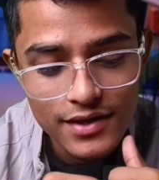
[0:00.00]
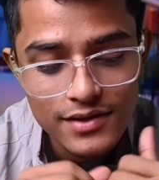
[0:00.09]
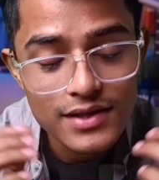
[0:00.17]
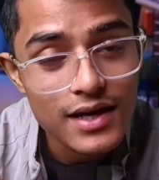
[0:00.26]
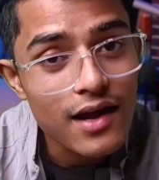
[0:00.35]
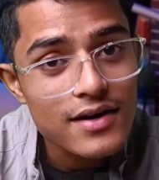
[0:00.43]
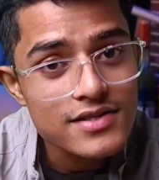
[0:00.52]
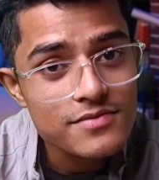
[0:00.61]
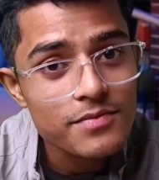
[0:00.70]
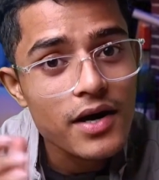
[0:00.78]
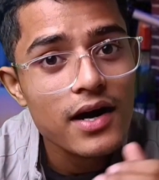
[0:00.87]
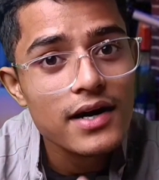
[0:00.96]
The last
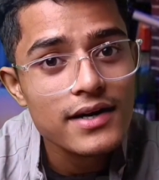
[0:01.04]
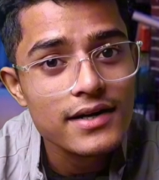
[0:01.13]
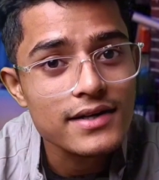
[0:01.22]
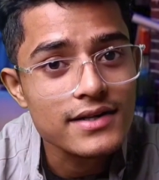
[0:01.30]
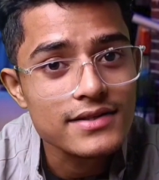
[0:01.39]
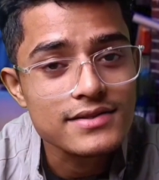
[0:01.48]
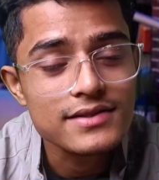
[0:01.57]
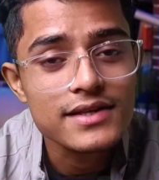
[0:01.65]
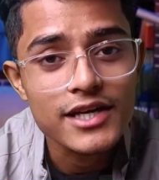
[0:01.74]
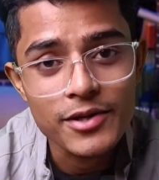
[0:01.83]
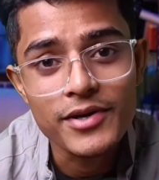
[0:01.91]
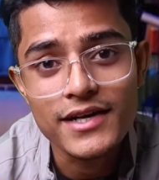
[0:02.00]
part is
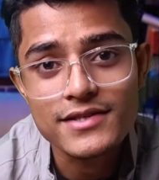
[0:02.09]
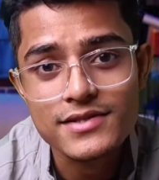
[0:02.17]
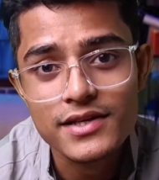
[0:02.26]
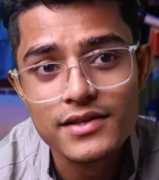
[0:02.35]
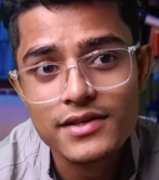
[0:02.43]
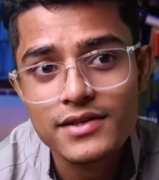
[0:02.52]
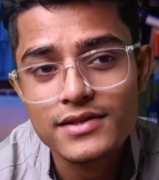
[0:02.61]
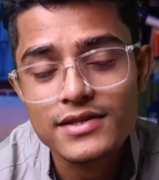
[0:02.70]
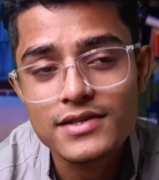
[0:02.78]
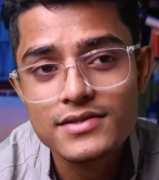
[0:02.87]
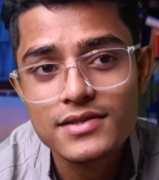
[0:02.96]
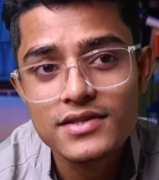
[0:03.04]
A/B testing.
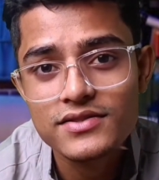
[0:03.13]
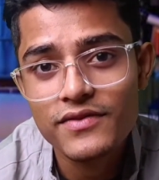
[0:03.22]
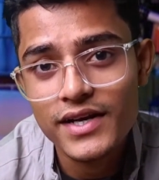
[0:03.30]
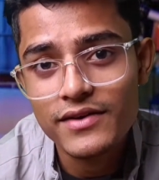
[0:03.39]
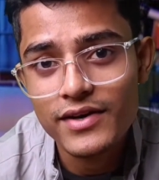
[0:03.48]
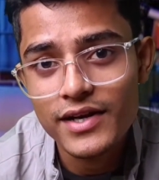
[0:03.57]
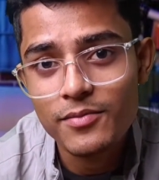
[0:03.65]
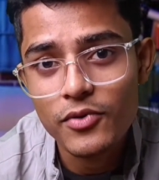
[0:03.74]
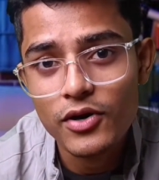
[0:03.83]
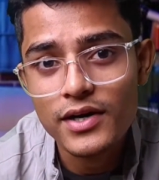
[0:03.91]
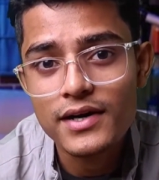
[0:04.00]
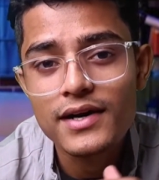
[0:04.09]
This is very
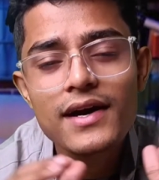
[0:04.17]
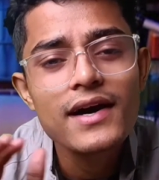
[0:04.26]
important.